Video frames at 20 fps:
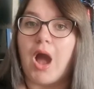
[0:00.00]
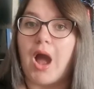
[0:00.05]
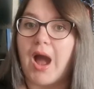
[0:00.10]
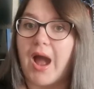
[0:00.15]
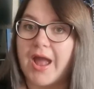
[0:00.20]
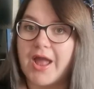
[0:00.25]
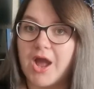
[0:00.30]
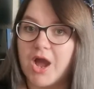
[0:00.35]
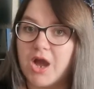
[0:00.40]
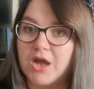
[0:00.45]

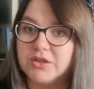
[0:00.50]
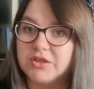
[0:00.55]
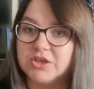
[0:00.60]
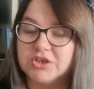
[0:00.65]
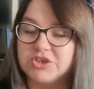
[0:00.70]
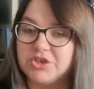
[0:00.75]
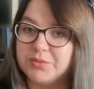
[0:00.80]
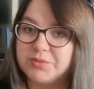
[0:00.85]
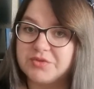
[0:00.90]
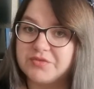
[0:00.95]
I heard that
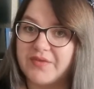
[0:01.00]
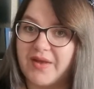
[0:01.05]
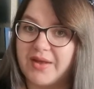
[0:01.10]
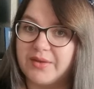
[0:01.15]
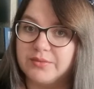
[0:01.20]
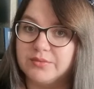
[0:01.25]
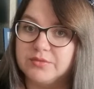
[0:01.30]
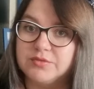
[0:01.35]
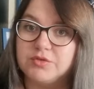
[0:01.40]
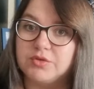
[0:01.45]
she was
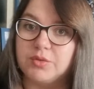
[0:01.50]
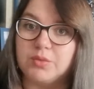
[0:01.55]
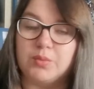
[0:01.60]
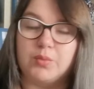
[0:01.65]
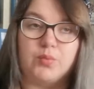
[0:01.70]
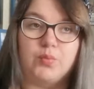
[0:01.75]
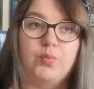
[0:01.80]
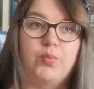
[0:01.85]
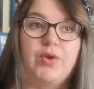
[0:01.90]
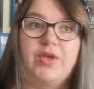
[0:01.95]
found
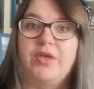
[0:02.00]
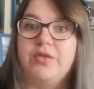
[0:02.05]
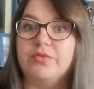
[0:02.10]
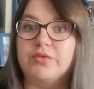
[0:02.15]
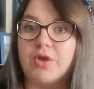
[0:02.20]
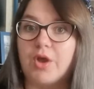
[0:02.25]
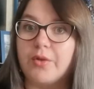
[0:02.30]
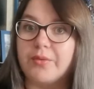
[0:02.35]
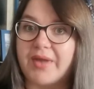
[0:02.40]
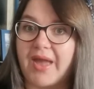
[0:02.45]
with
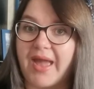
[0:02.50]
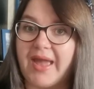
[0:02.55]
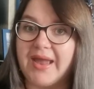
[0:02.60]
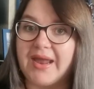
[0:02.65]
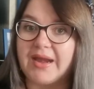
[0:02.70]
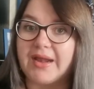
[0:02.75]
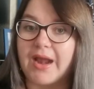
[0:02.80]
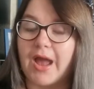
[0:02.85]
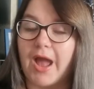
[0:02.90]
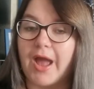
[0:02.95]

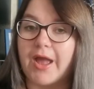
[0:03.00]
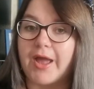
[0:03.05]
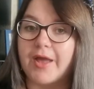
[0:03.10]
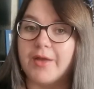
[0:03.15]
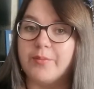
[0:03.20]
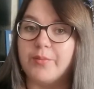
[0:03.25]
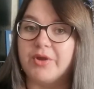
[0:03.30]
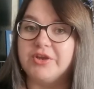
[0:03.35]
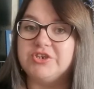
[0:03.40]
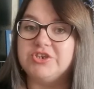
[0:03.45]
cocaine
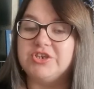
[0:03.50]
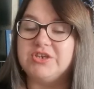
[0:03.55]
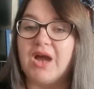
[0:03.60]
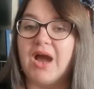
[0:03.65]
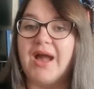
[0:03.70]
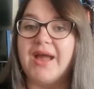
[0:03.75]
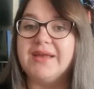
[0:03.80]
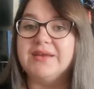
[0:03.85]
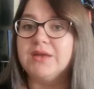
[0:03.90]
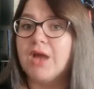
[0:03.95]
when she
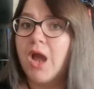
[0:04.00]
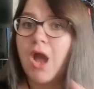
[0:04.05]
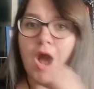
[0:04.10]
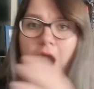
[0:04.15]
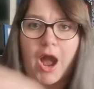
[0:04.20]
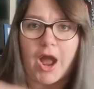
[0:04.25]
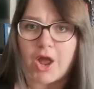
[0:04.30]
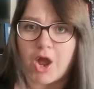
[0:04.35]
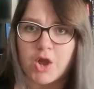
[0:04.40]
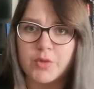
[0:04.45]
died.
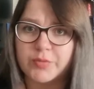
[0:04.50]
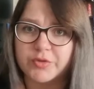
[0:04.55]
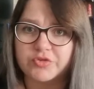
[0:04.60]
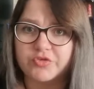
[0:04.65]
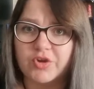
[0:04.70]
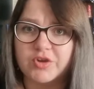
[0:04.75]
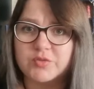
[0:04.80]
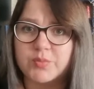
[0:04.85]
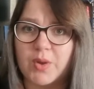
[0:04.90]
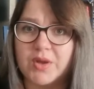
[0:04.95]
I hope the
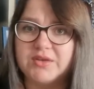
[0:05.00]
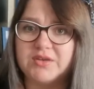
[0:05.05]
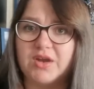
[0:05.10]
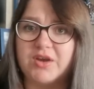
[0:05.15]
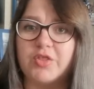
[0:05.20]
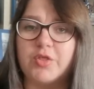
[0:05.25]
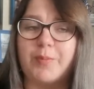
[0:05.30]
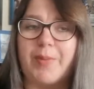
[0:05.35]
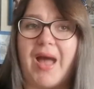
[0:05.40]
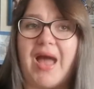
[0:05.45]
drugs weren't done
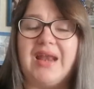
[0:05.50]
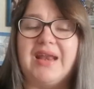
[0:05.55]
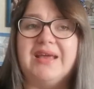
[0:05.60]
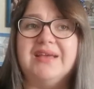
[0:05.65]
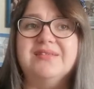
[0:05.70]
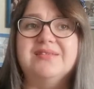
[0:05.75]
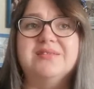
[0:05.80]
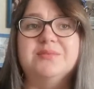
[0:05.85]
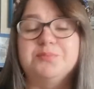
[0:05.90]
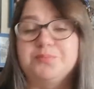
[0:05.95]
at the
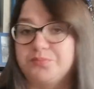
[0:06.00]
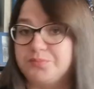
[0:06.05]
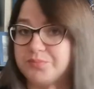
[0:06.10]
palace.